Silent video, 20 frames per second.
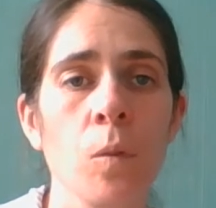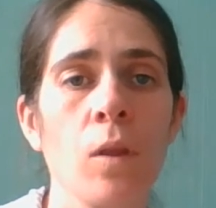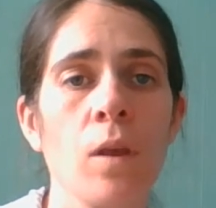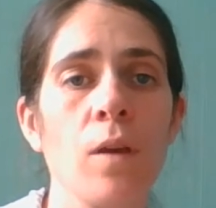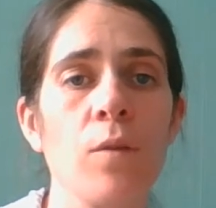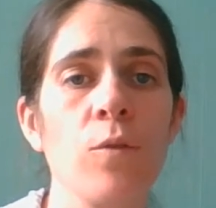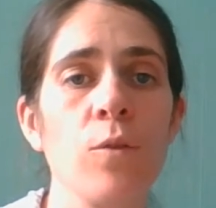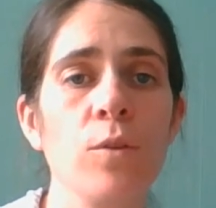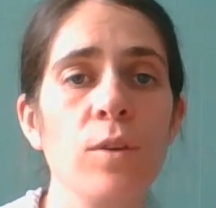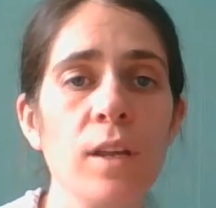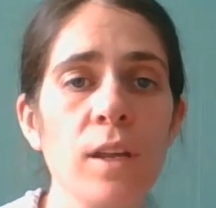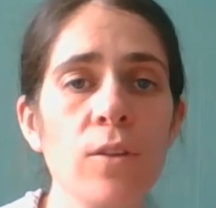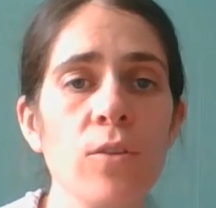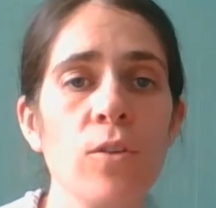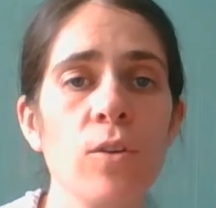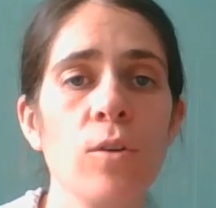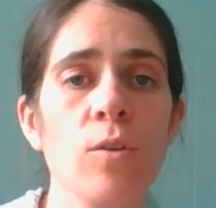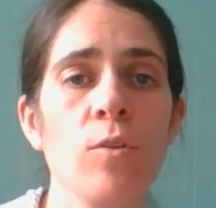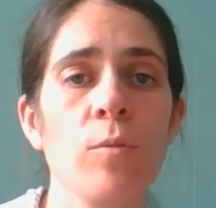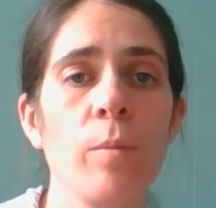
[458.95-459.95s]
If you need to
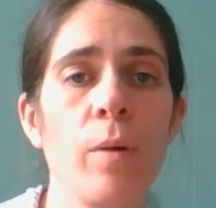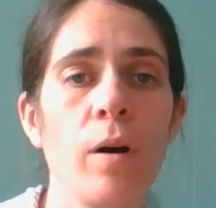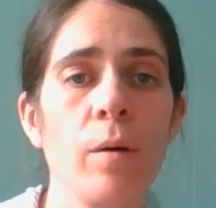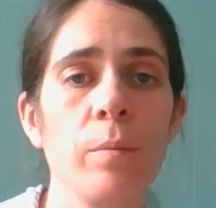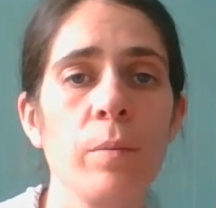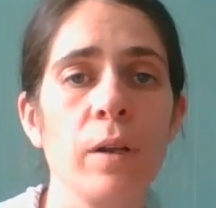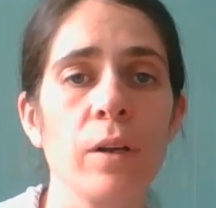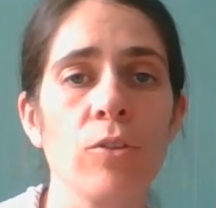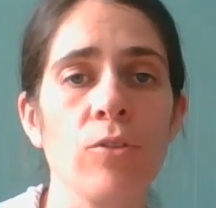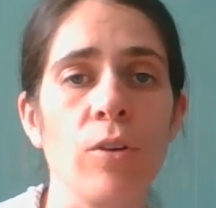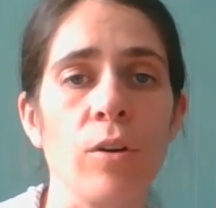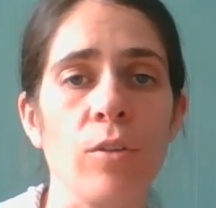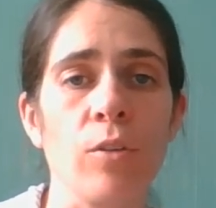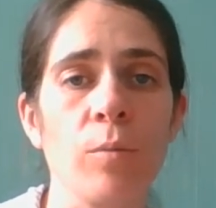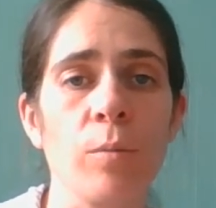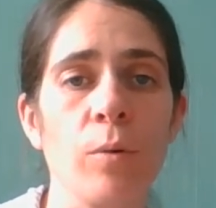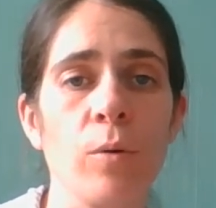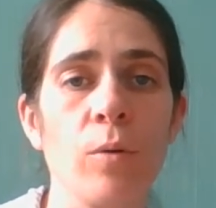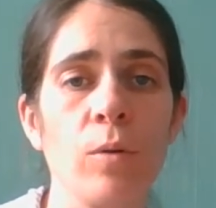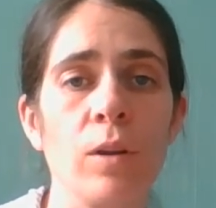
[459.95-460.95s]
use public
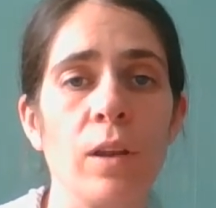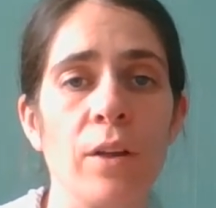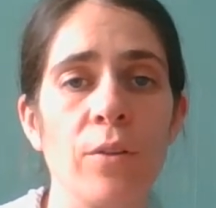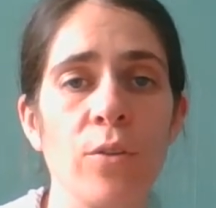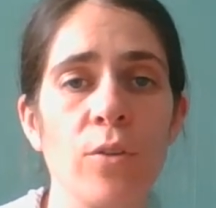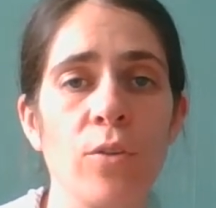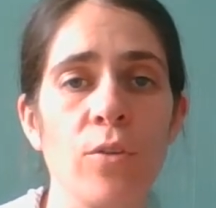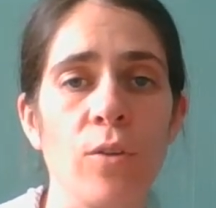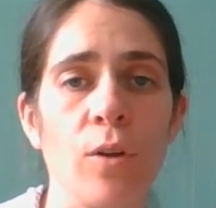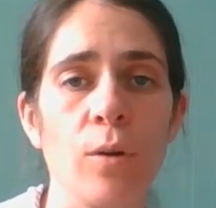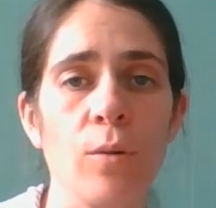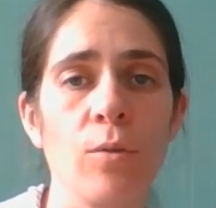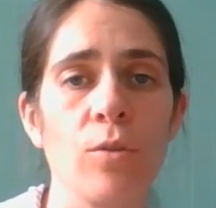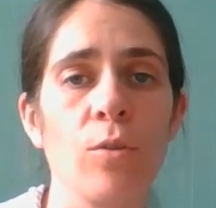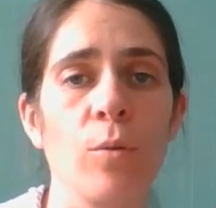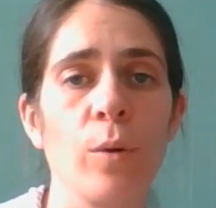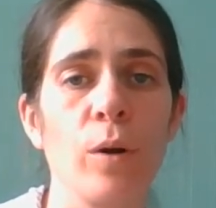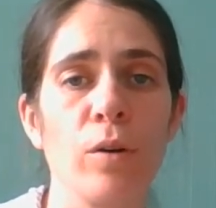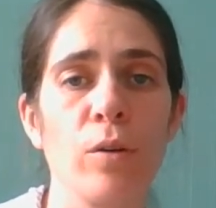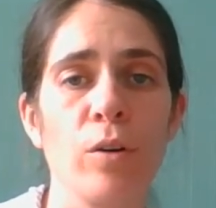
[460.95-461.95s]
transport, let us know so
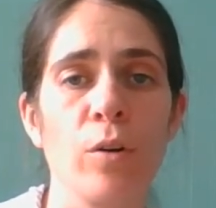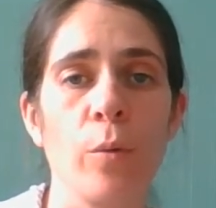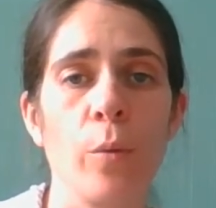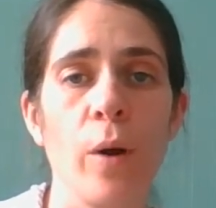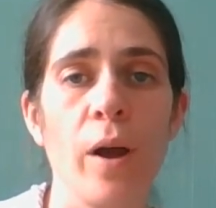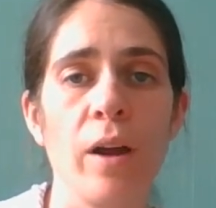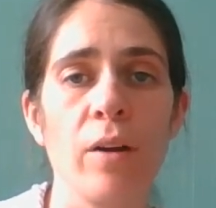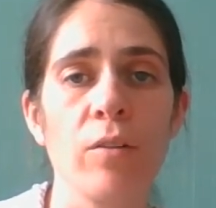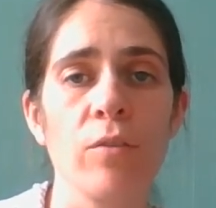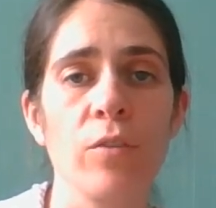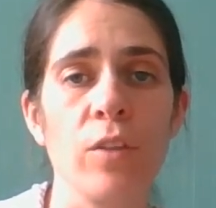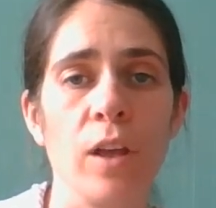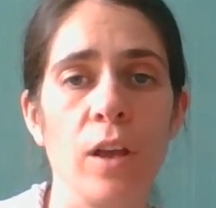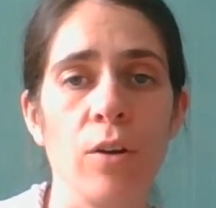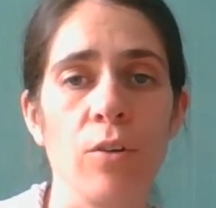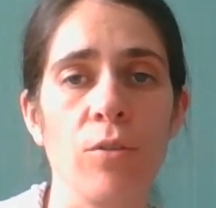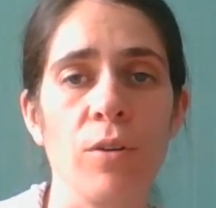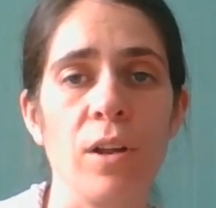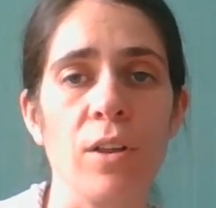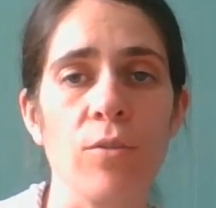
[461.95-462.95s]
we are aware of the
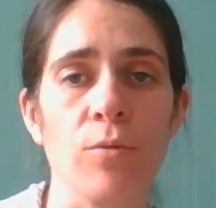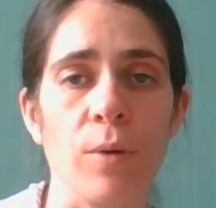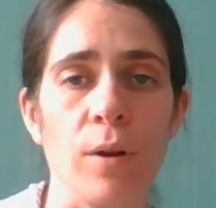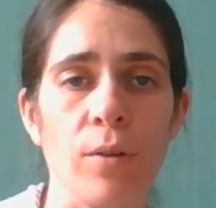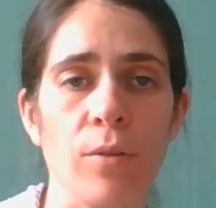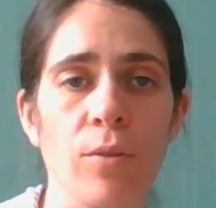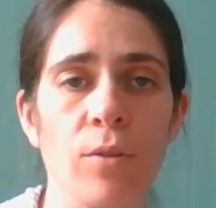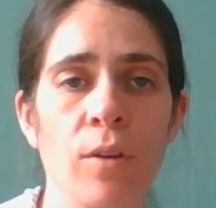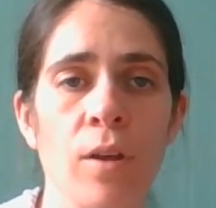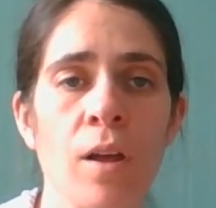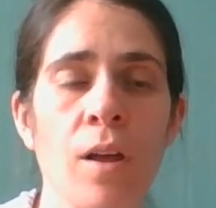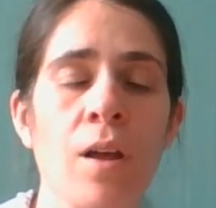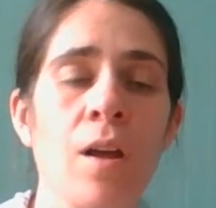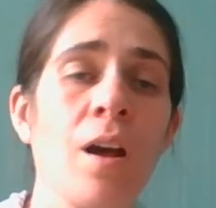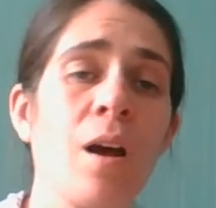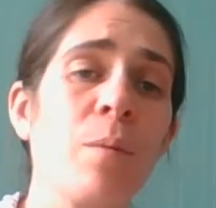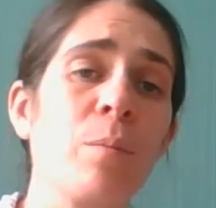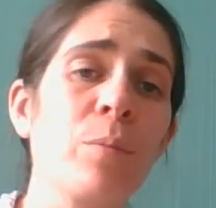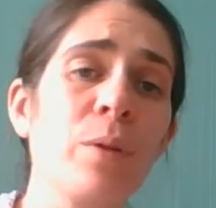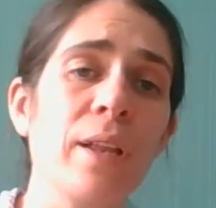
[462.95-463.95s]
increased risk.
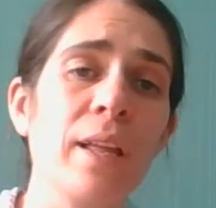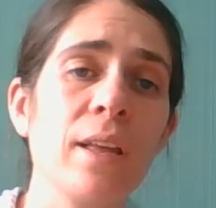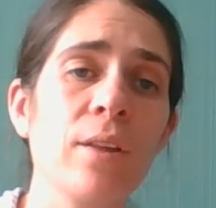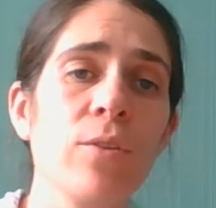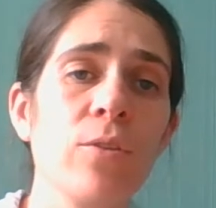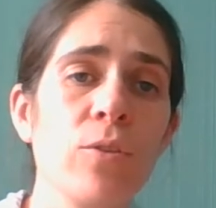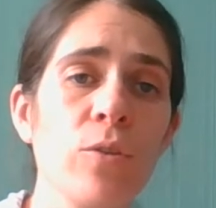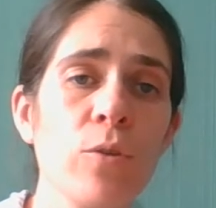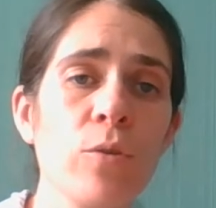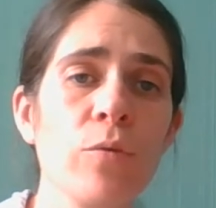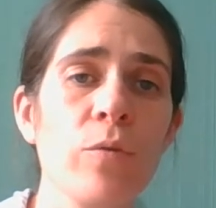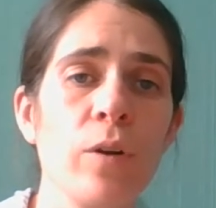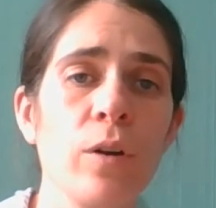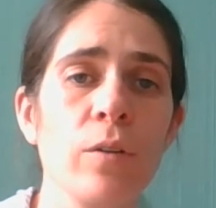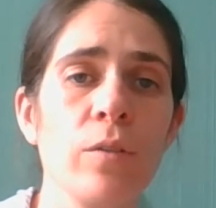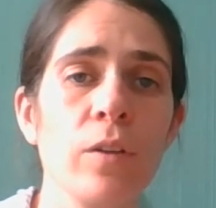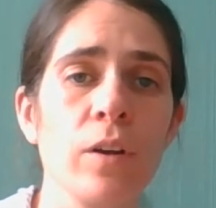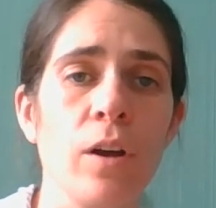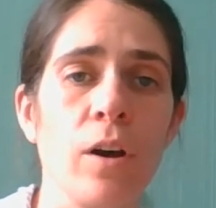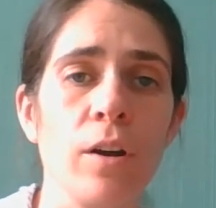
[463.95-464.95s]
And please do follow
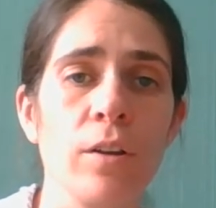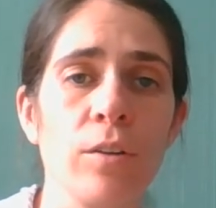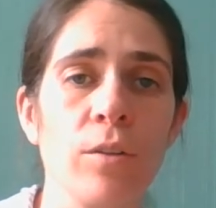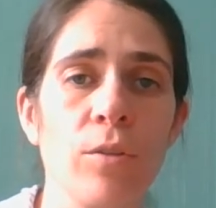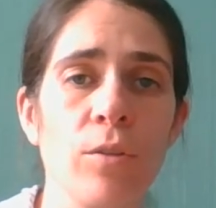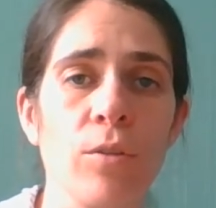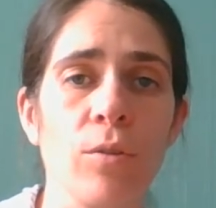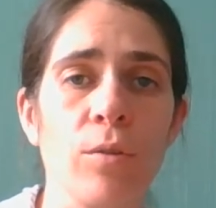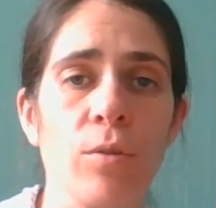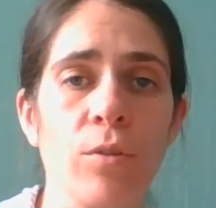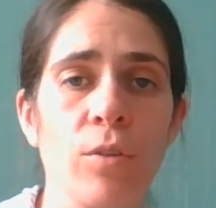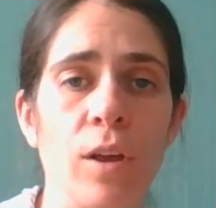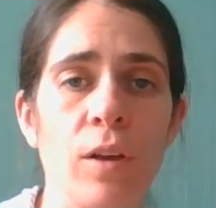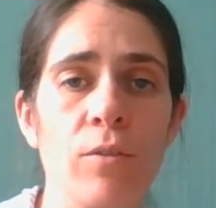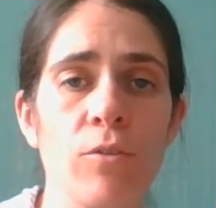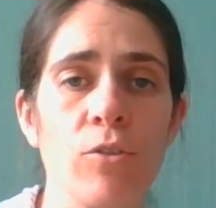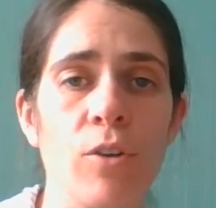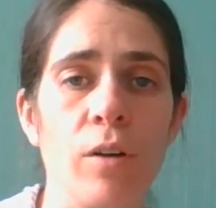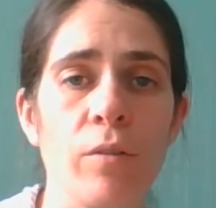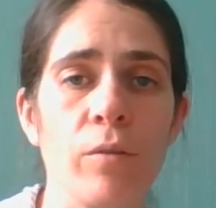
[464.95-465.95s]
the guidance on safe
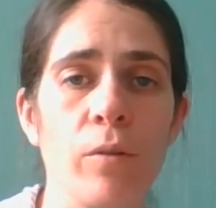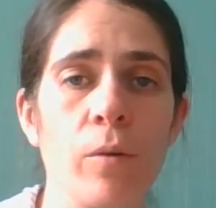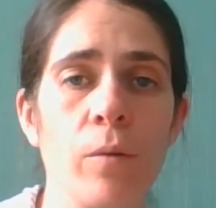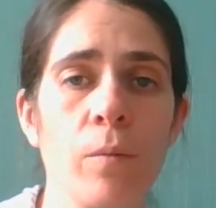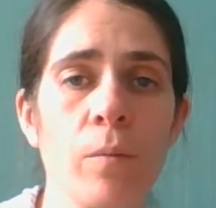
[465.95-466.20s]
travel.